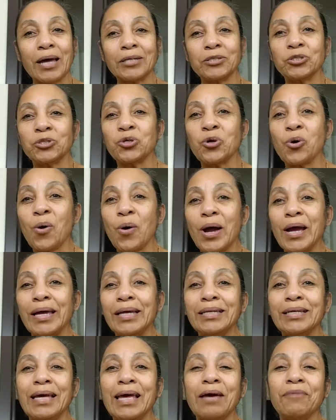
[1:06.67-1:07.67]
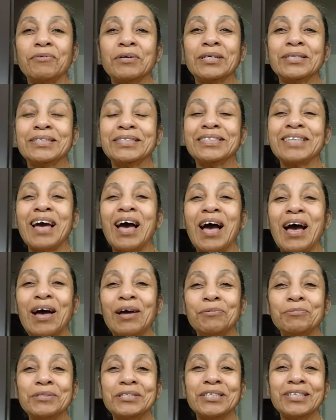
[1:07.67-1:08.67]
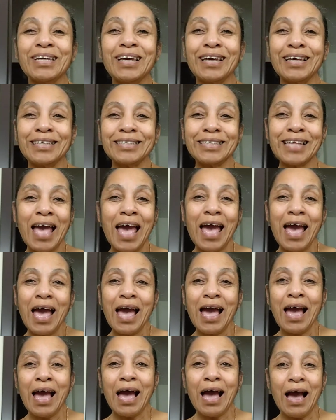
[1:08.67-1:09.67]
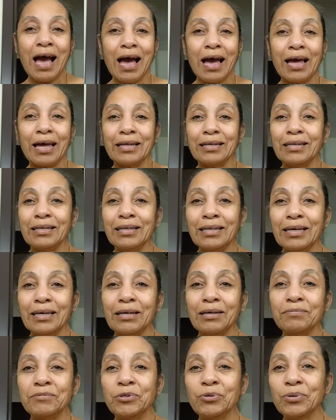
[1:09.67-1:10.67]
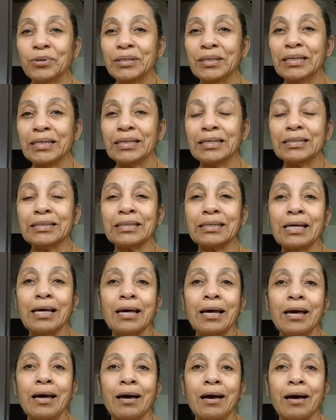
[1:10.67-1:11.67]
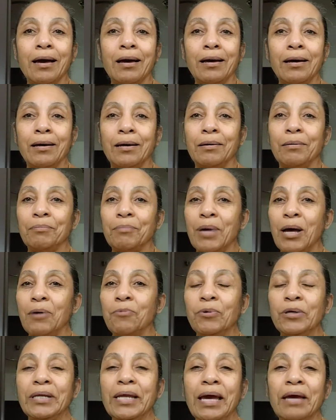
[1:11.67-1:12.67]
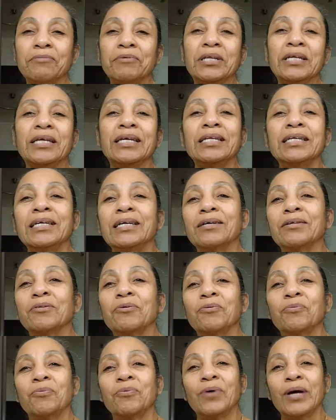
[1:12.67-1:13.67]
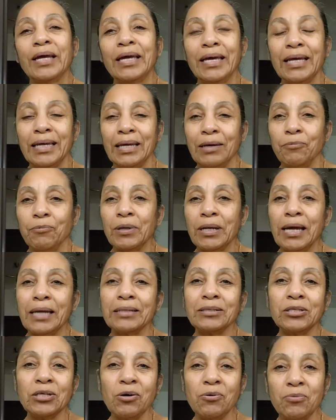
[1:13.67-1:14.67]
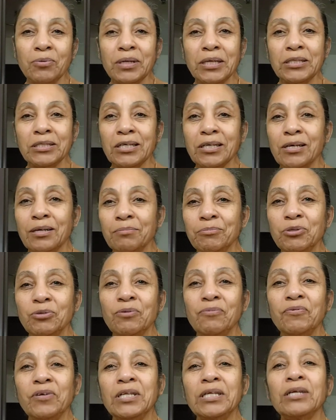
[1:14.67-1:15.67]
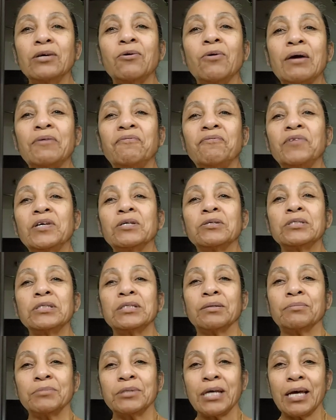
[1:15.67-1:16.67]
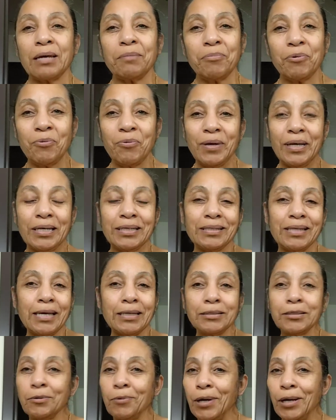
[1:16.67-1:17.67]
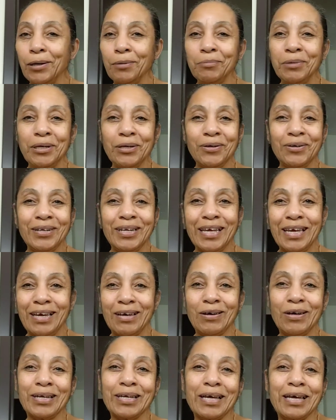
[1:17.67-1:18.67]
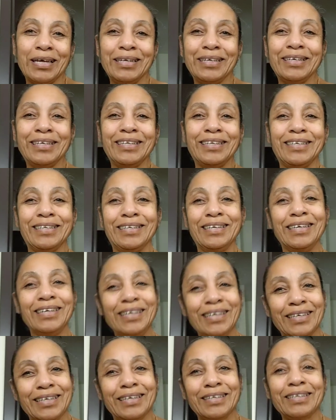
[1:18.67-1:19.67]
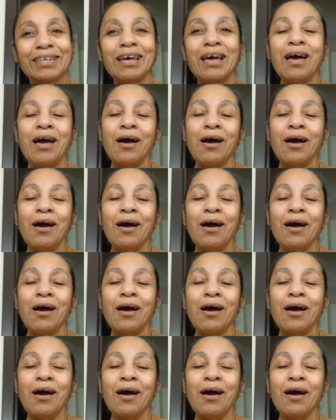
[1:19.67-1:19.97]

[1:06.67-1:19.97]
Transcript: I try to have a good time with you guys. I love doing this. Um, I wouldn't have it any other way. And when I don't get to come to a video, I feel some type of way. That's why I'm here now. I got to get it in.